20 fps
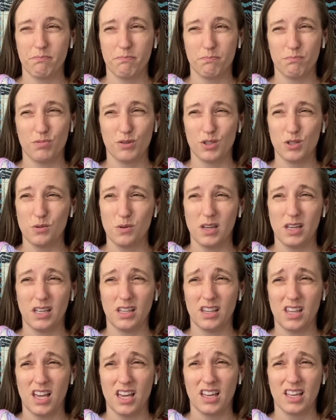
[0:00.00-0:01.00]

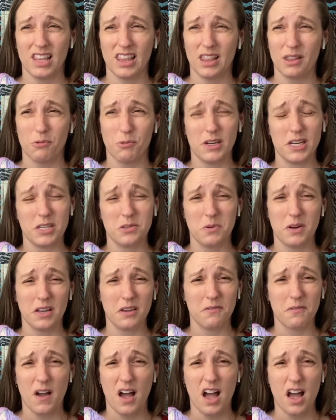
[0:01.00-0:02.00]
between like
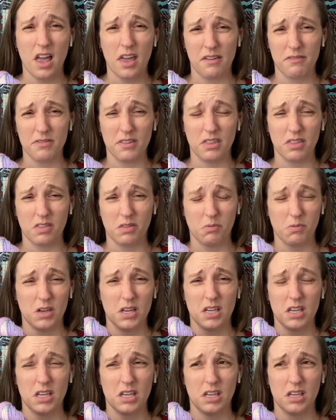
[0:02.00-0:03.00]
325 and
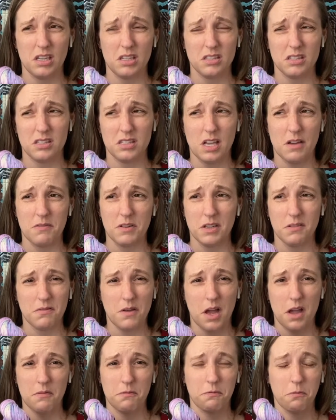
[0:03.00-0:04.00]

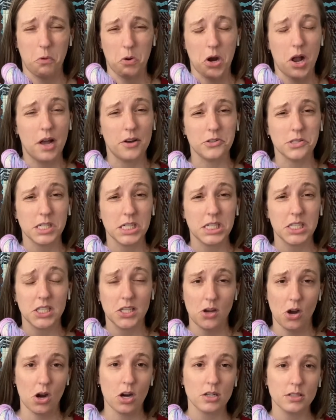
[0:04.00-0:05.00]
375, 400
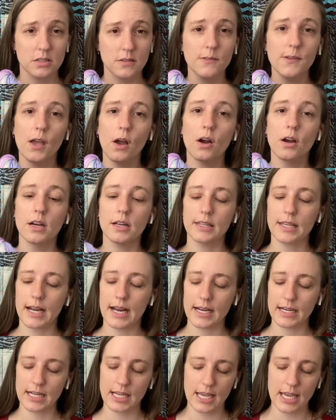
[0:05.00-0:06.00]
yards of yarn that
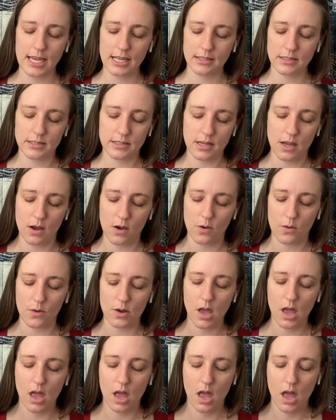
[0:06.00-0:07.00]
I need. So
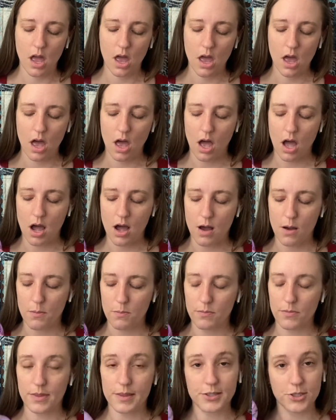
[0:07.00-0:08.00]

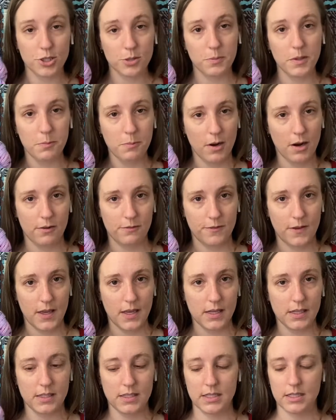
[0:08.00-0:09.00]
um, this should be
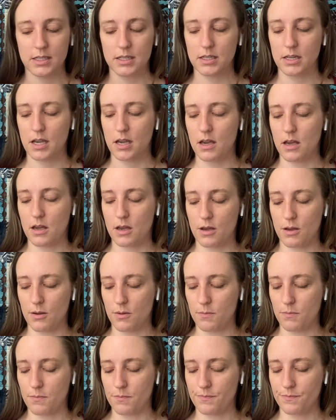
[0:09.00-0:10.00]
perfect.
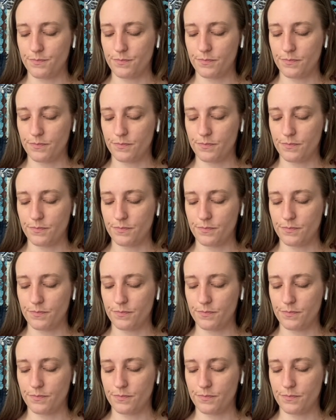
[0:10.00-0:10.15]
Um,